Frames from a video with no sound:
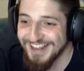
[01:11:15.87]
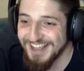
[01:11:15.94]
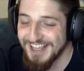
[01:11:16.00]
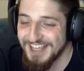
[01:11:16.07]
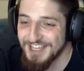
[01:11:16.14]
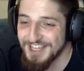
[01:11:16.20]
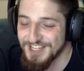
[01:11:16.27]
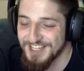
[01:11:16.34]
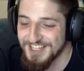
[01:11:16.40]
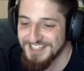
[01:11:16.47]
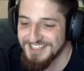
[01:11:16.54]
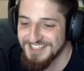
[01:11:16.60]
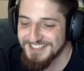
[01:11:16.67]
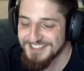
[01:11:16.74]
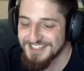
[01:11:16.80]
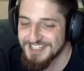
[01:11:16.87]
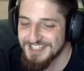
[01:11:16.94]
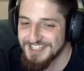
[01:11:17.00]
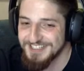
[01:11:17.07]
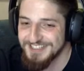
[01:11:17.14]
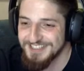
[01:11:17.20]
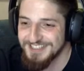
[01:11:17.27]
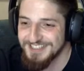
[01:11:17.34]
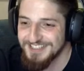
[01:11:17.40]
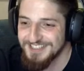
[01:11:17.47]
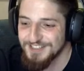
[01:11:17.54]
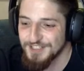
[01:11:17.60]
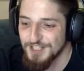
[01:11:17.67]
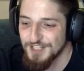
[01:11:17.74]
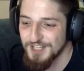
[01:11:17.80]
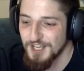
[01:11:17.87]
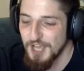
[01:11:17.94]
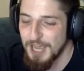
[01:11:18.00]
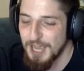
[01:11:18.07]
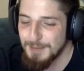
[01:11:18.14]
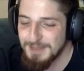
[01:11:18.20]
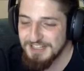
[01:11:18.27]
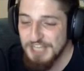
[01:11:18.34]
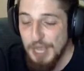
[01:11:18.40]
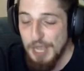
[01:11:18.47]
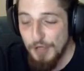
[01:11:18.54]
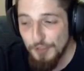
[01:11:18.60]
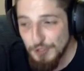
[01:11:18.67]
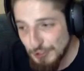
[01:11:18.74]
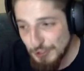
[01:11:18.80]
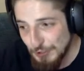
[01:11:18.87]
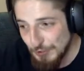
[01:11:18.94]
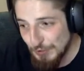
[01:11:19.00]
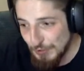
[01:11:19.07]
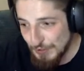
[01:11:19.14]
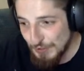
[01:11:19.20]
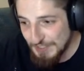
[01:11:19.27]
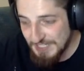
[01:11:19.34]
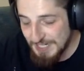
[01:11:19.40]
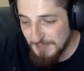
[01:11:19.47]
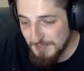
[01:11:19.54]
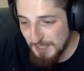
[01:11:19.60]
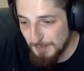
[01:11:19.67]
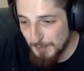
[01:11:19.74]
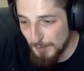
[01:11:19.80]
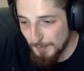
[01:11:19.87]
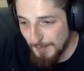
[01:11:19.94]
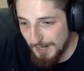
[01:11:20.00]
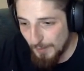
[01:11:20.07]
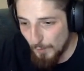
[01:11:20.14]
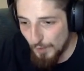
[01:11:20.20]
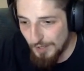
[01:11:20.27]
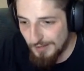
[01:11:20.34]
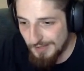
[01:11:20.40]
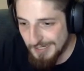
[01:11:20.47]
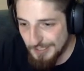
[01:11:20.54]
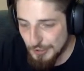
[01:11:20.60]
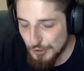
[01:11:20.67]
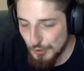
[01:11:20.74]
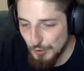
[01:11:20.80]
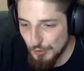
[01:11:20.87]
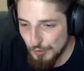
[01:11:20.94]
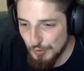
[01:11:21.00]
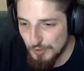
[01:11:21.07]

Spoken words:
He's I mean, the other two got teamed up on by what, like 2?